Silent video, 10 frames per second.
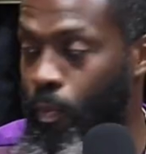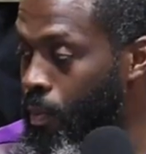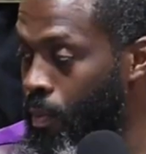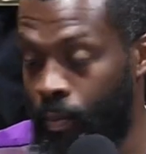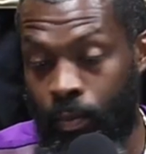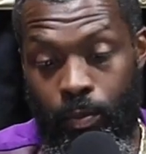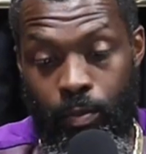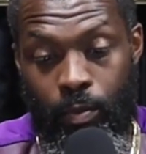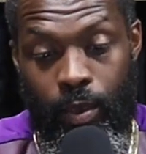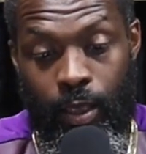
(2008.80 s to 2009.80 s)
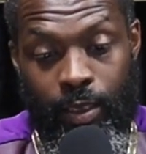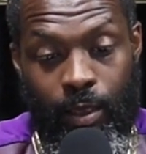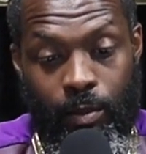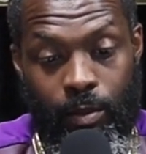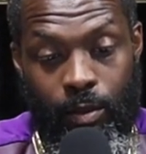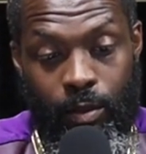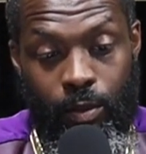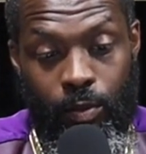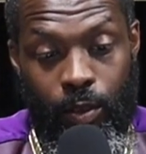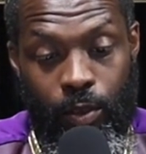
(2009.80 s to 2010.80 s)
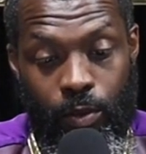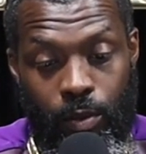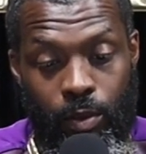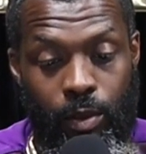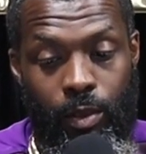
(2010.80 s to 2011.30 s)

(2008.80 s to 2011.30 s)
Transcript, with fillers: another. That's not 22. That's the